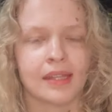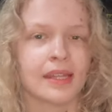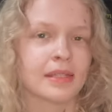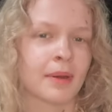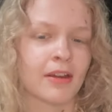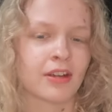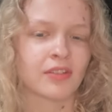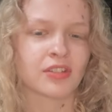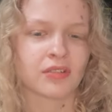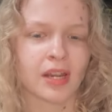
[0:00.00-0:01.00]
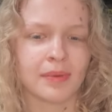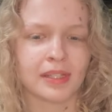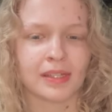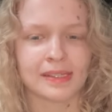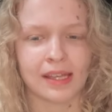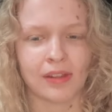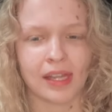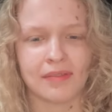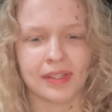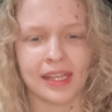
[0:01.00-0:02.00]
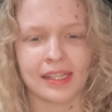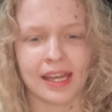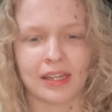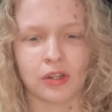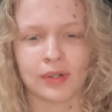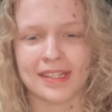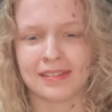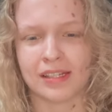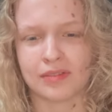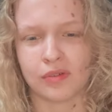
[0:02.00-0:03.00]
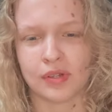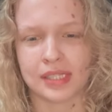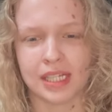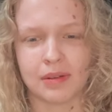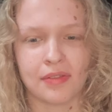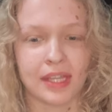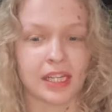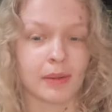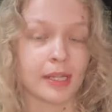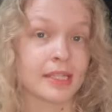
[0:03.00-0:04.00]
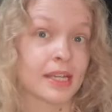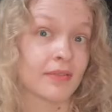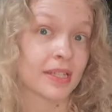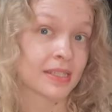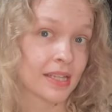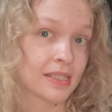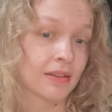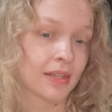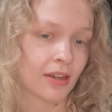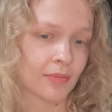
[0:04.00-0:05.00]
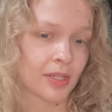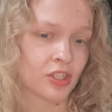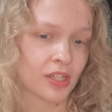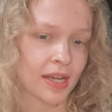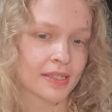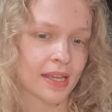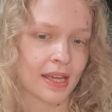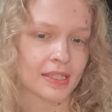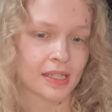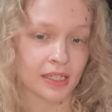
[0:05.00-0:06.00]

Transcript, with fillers: There's a paragraph describing the cell they're living in, and Laura Lee stands to fall asleep while thinking about the day of extensive therapy she has ahead,